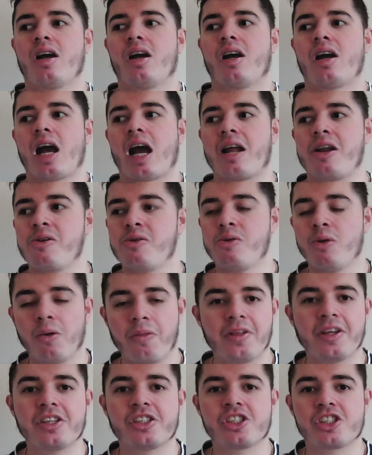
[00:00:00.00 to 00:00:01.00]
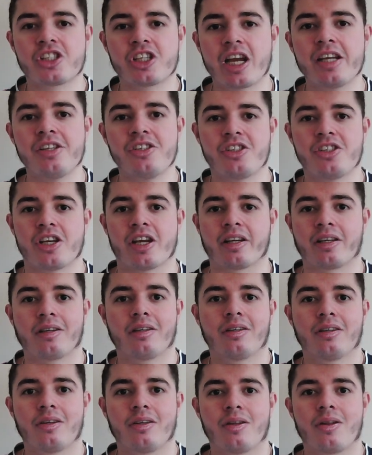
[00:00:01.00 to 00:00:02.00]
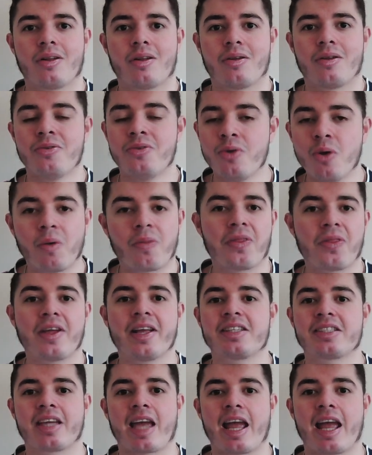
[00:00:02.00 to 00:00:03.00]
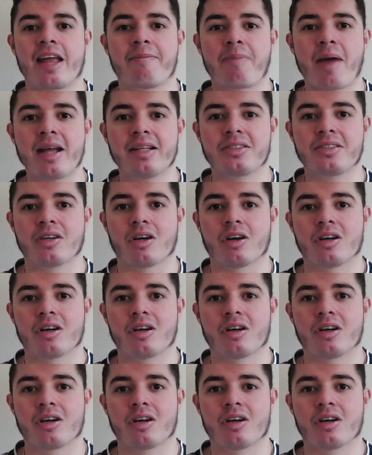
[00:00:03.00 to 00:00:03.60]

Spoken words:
and nothing's changing. Nothing is getting better.